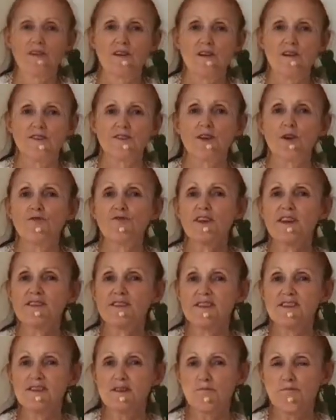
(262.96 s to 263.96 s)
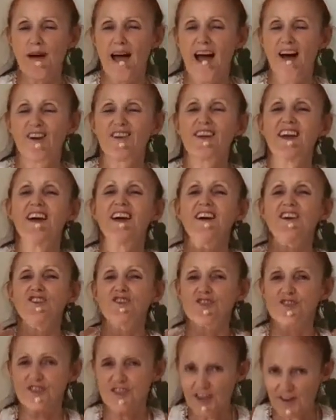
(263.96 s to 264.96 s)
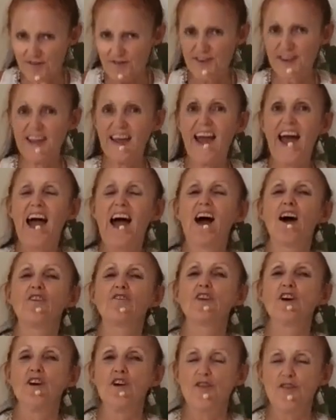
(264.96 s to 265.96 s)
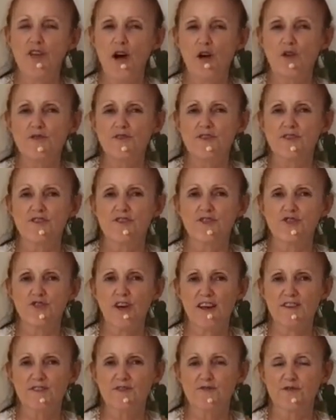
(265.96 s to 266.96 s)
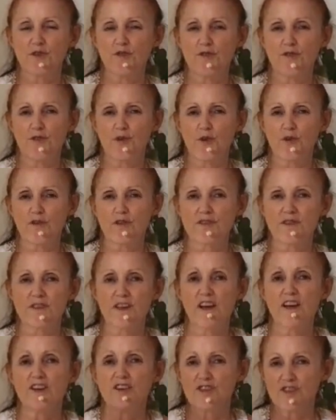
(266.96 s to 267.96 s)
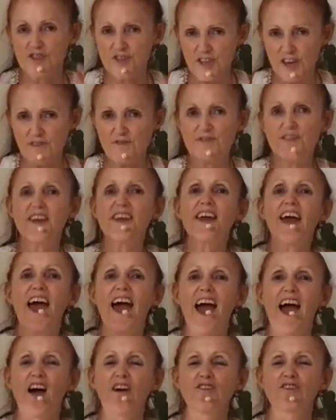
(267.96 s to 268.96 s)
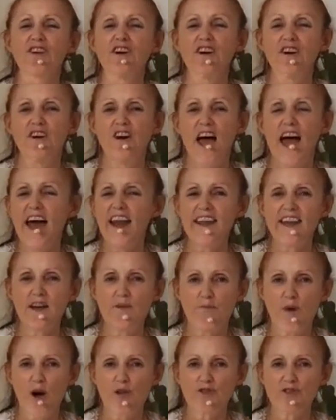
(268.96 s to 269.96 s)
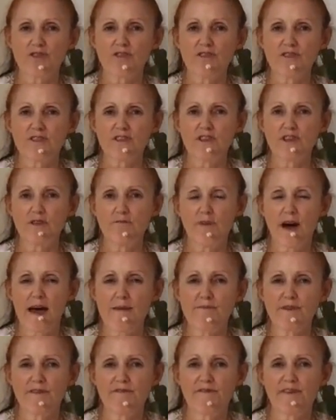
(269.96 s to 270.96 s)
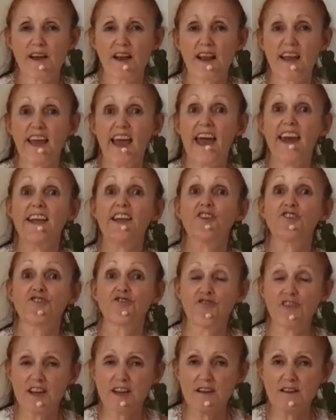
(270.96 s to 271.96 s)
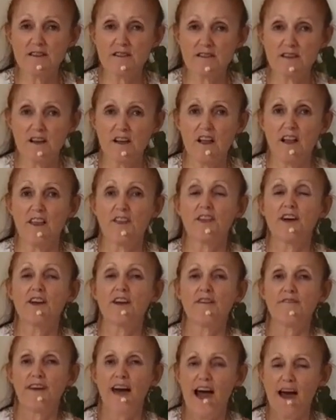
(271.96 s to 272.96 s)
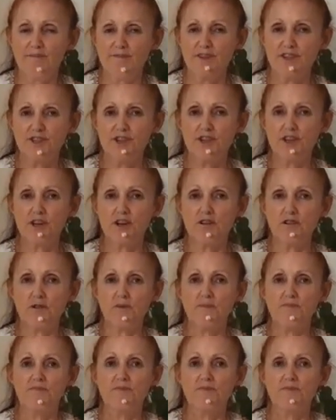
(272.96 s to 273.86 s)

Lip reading: So this is about shifting out those stressful thoughts, shifting out any emotions that you might be feeling, any triggers that have happened to you,